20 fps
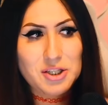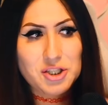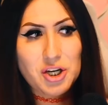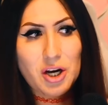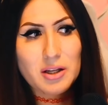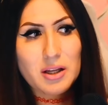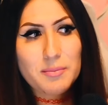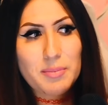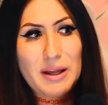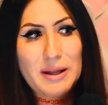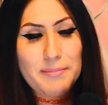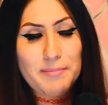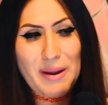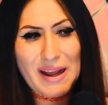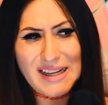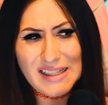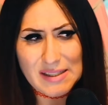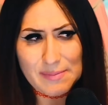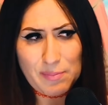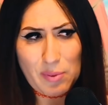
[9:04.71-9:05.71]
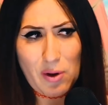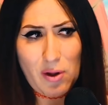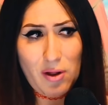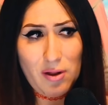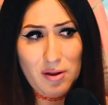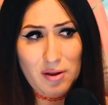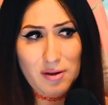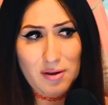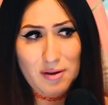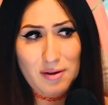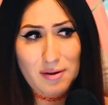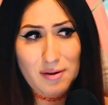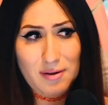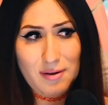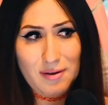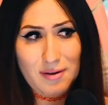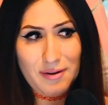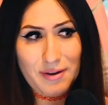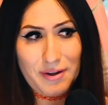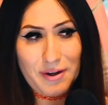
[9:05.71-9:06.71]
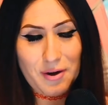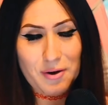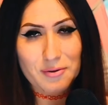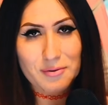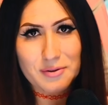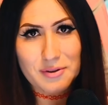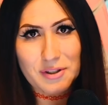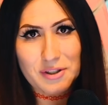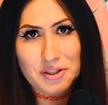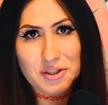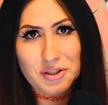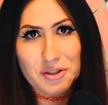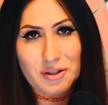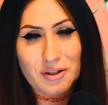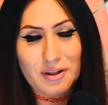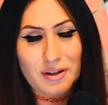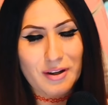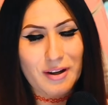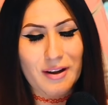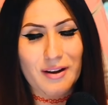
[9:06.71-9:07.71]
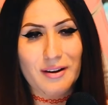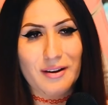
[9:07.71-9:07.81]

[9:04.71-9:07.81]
and Charolette played baseball. You know, the, uh,